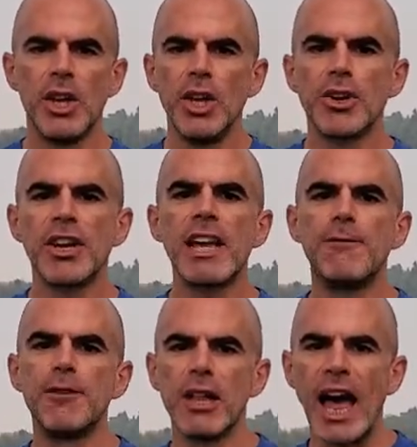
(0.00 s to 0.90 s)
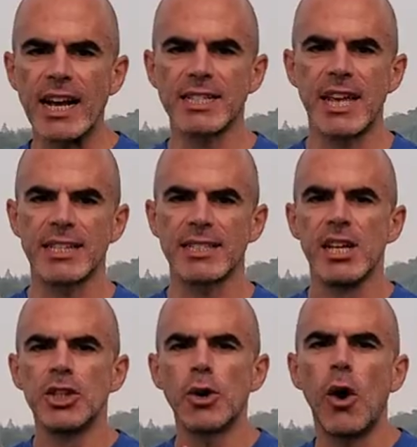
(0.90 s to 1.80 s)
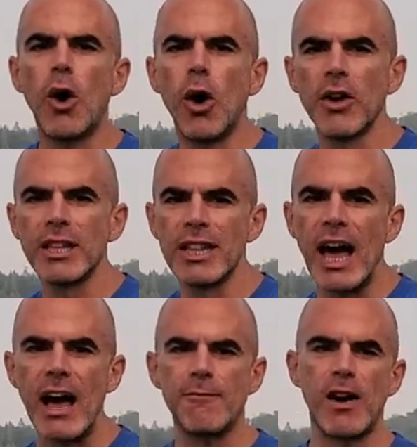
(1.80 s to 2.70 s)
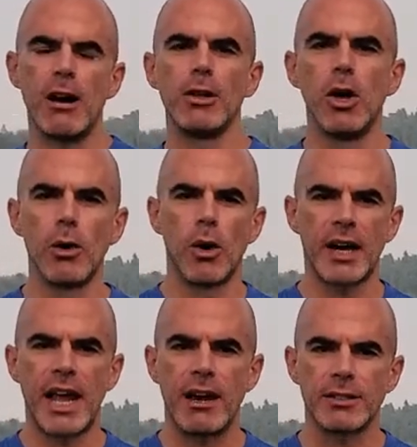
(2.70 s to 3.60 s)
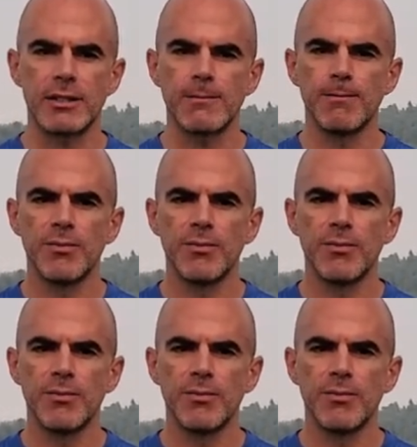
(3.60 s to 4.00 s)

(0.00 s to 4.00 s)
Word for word: You're gonna get full access to all the live follow-along workouts.